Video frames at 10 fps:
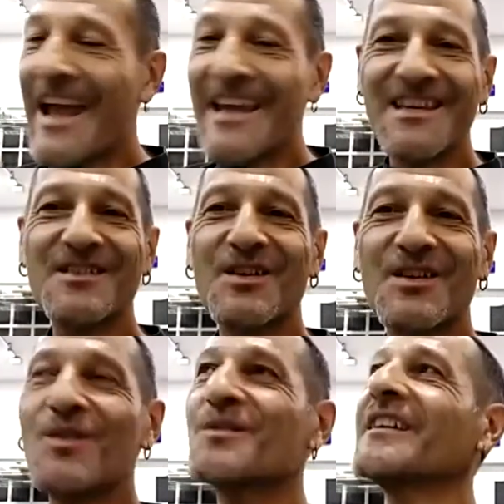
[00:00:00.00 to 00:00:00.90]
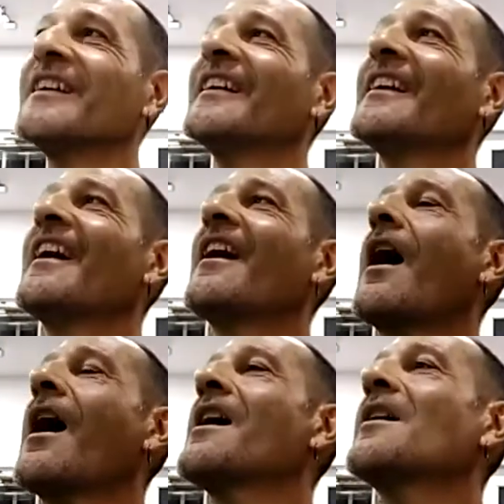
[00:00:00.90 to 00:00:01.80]
eight years old.
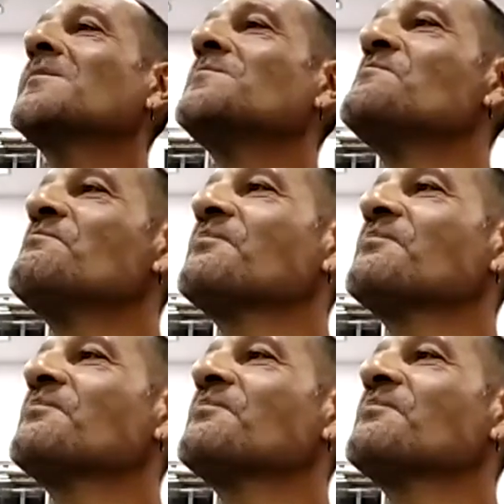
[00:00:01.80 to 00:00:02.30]
Um,